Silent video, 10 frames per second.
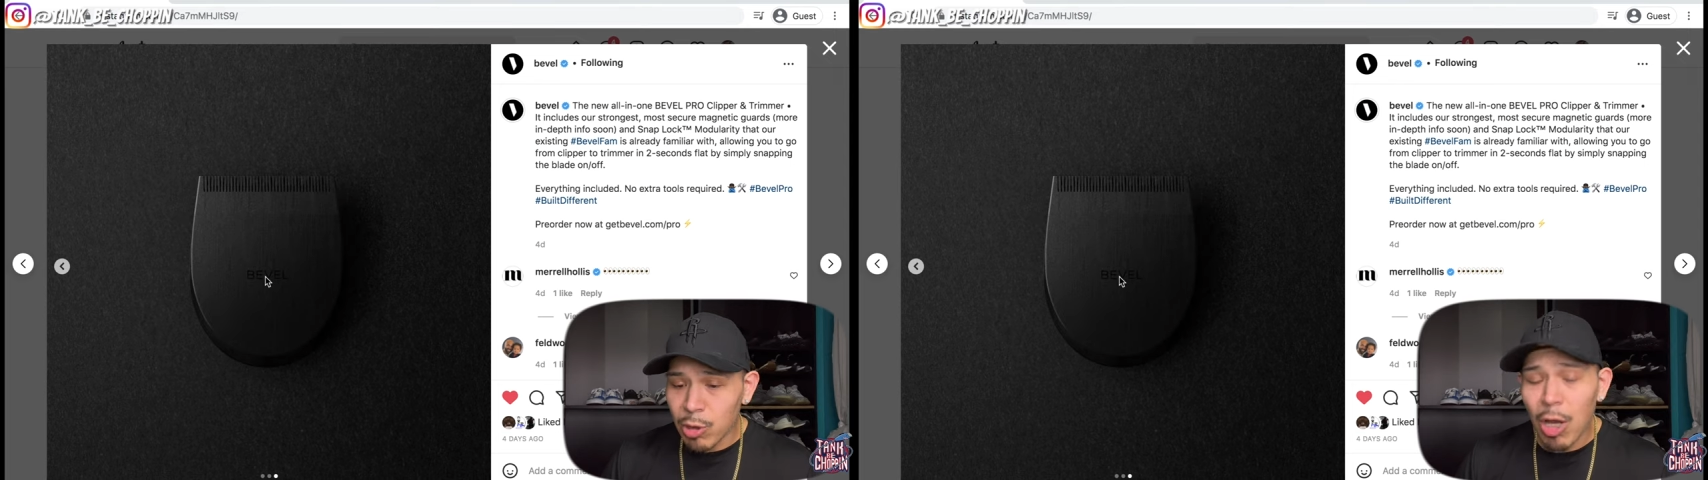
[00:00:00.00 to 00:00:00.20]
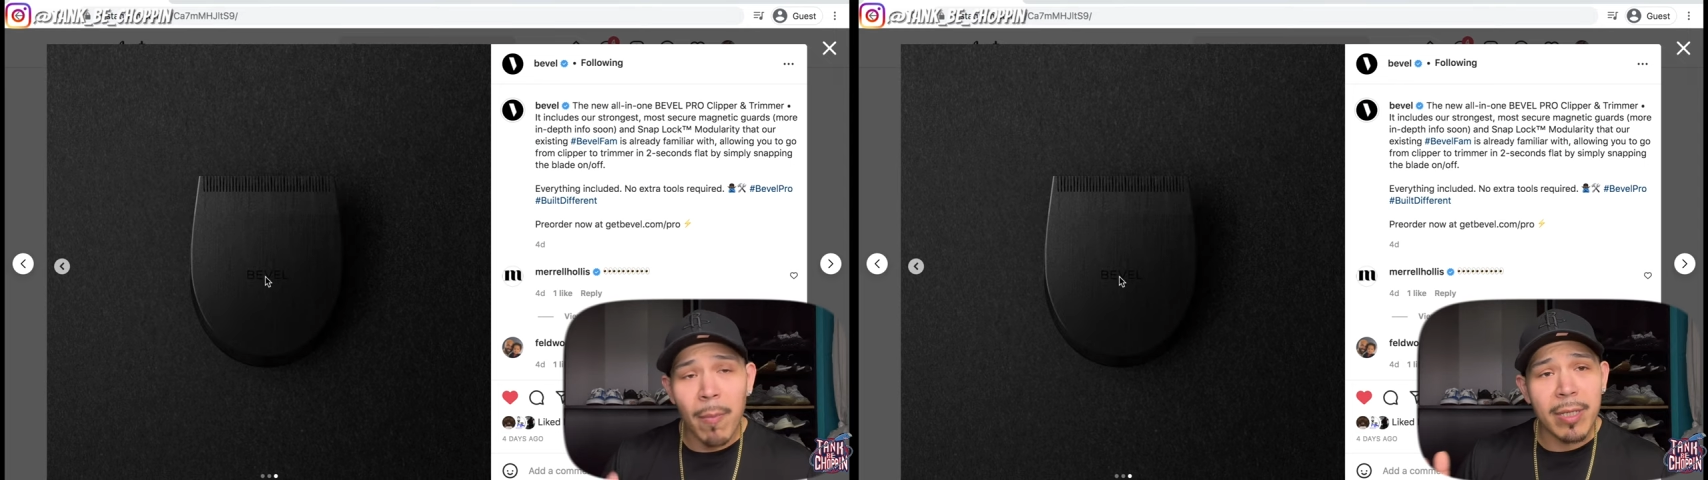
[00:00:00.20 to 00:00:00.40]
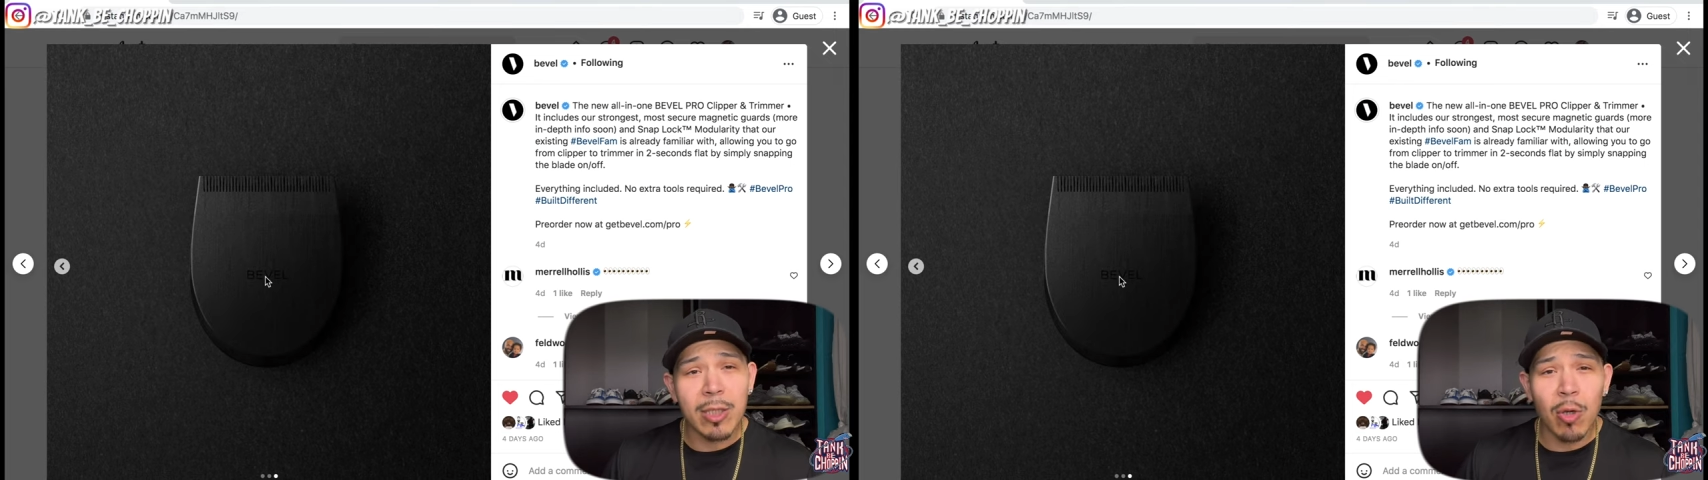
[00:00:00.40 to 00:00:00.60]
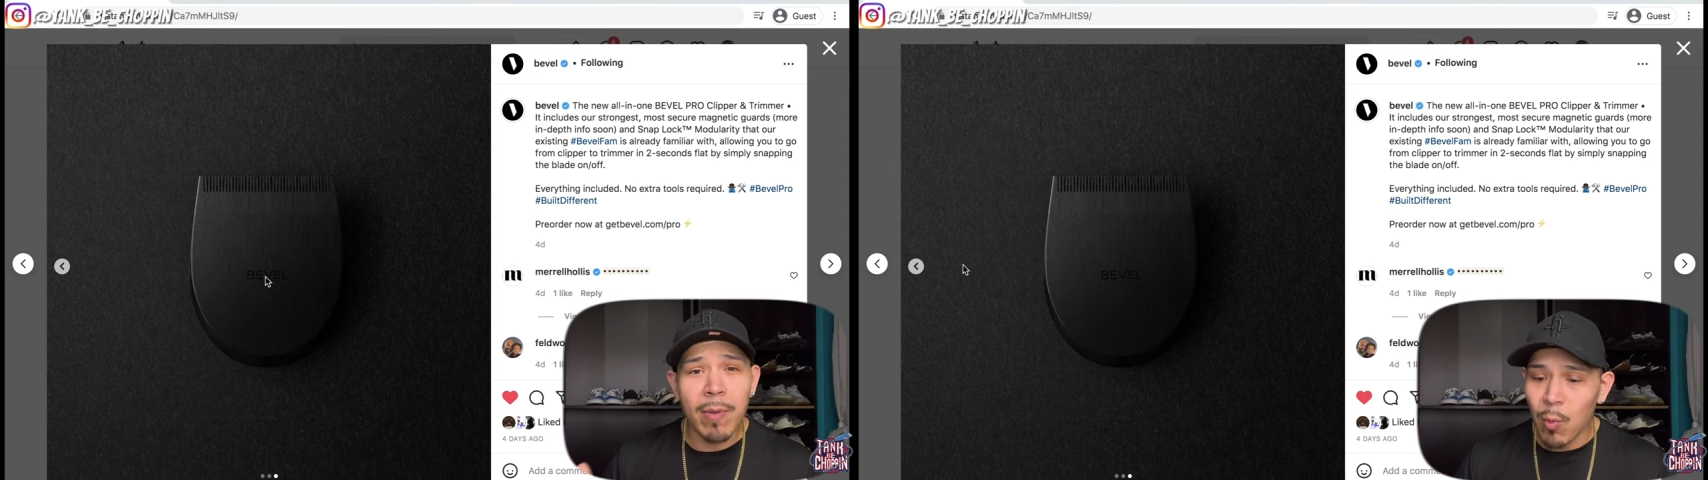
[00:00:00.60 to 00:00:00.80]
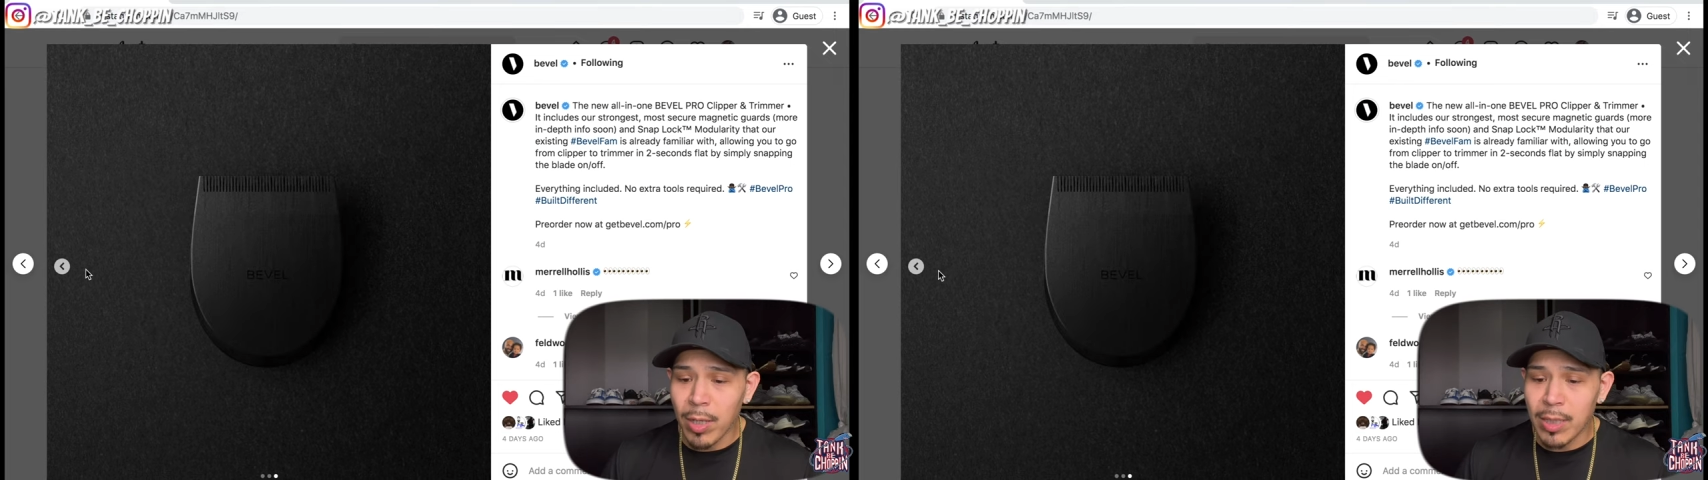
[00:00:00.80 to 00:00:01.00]
So I'm
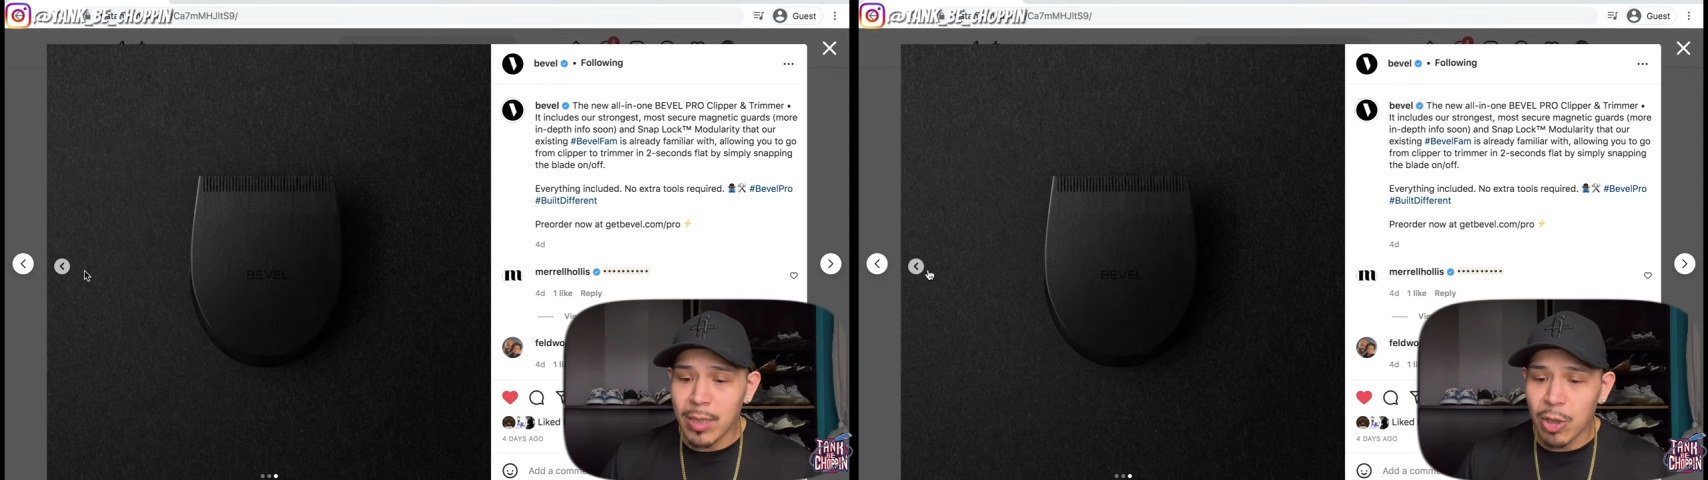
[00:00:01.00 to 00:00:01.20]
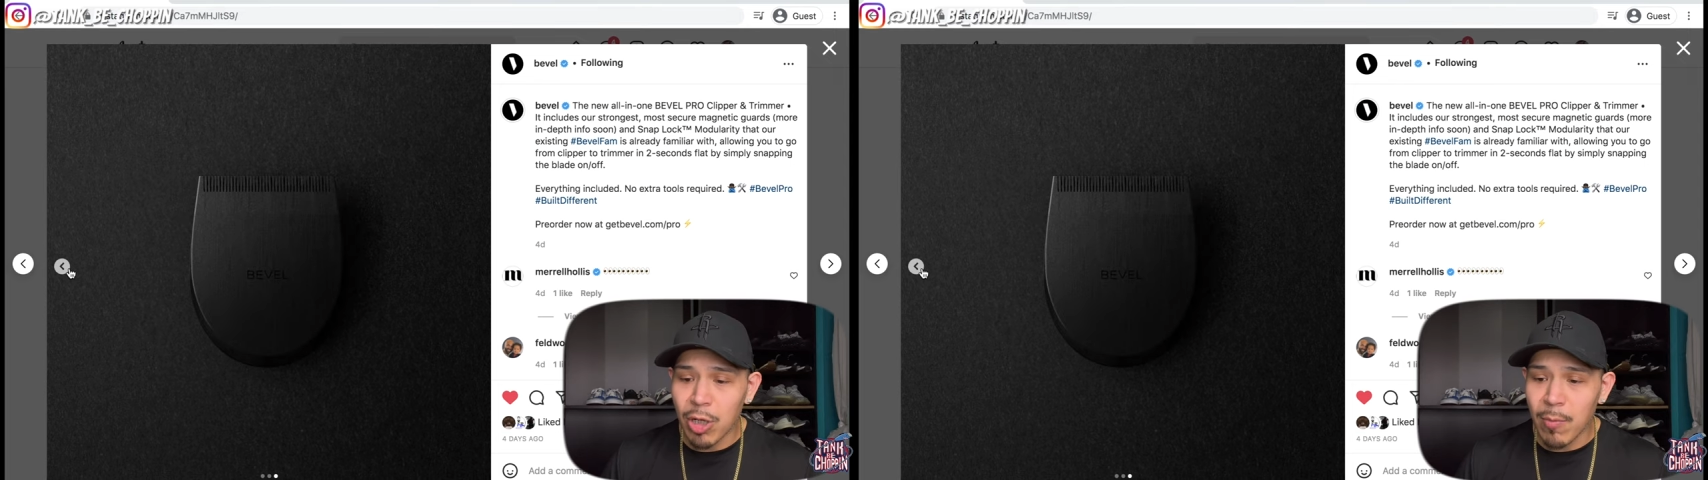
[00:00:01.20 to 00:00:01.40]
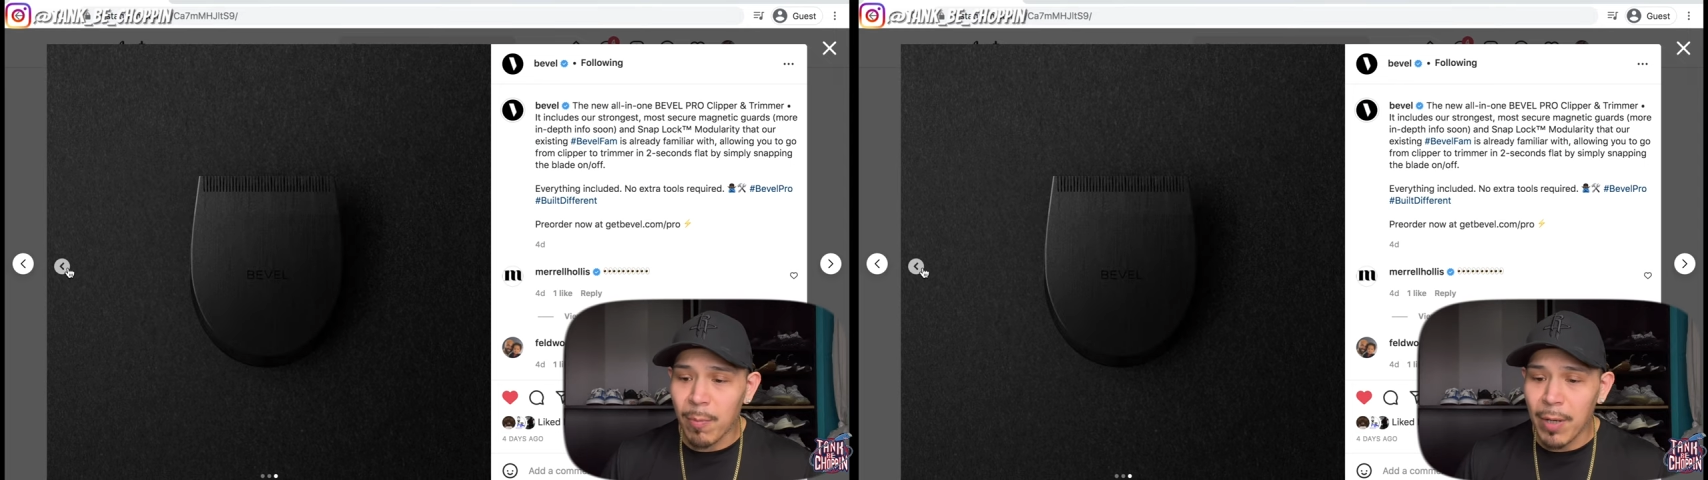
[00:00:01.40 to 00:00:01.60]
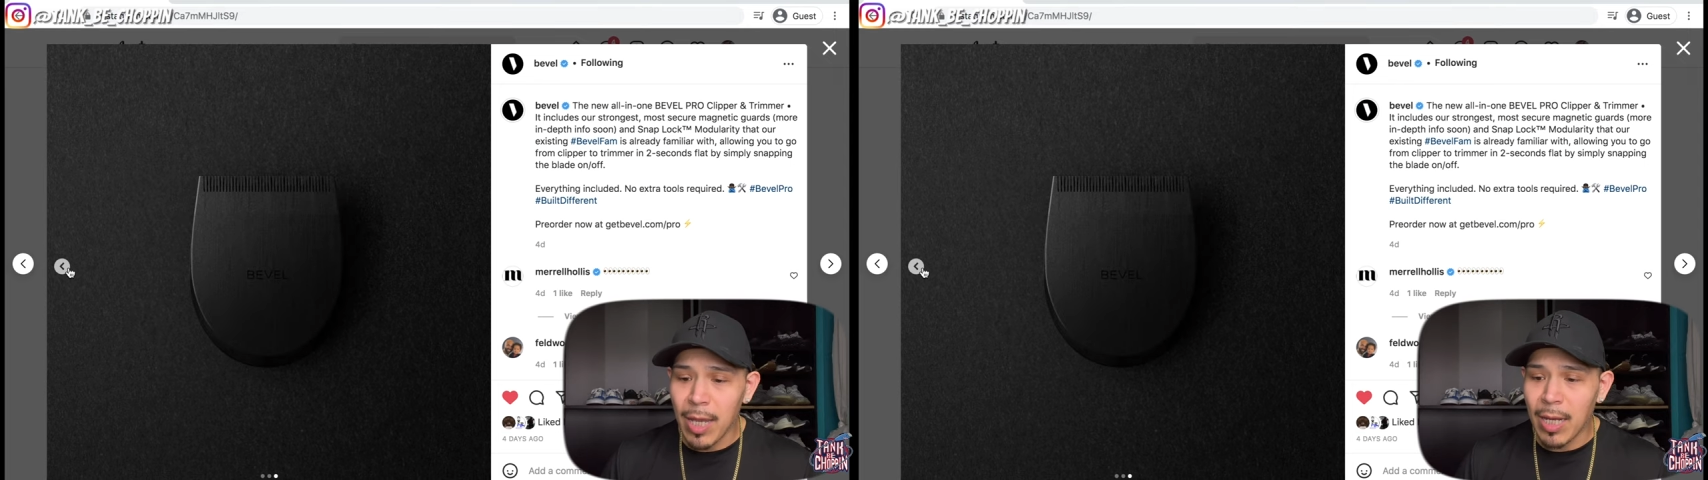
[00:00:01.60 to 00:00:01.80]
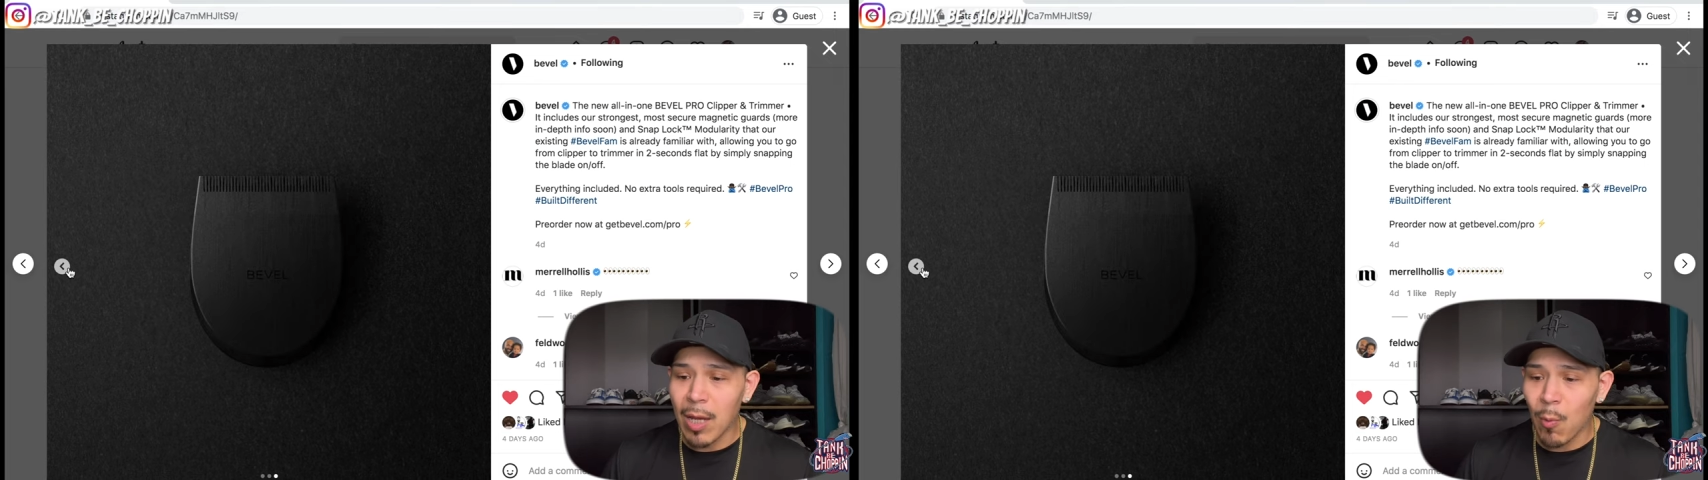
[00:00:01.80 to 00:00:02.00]
assuming one is the trimmer
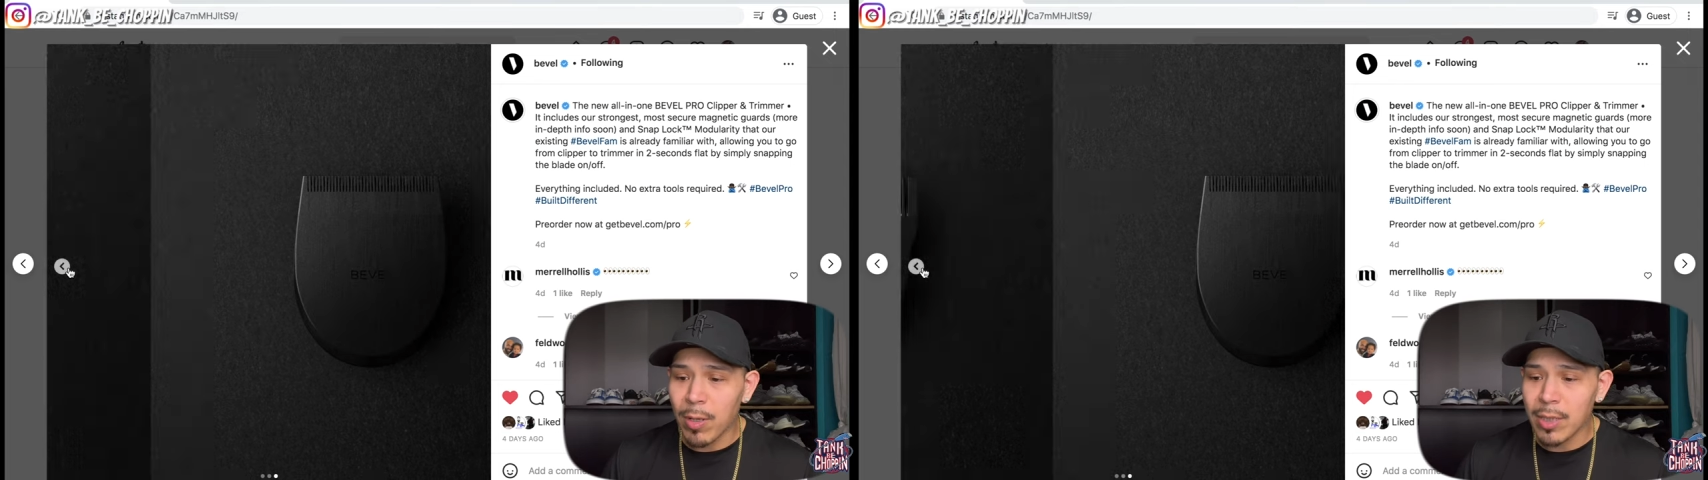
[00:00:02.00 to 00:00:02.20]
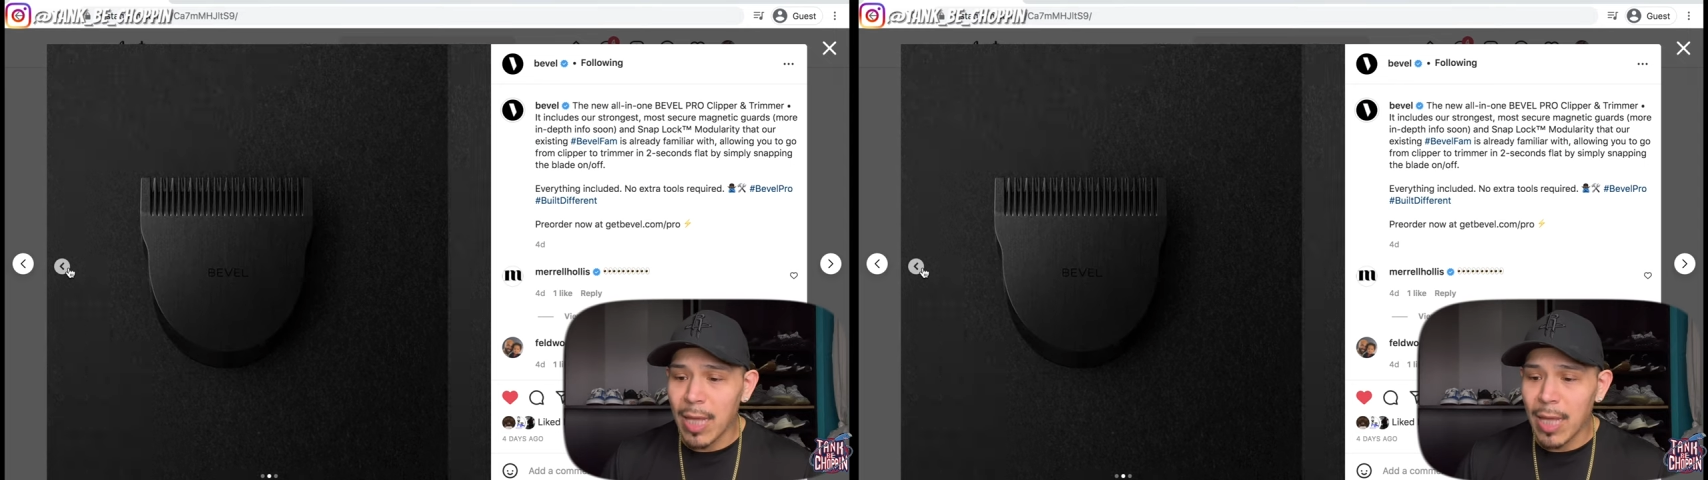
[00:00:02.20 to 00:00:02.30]
blade and one is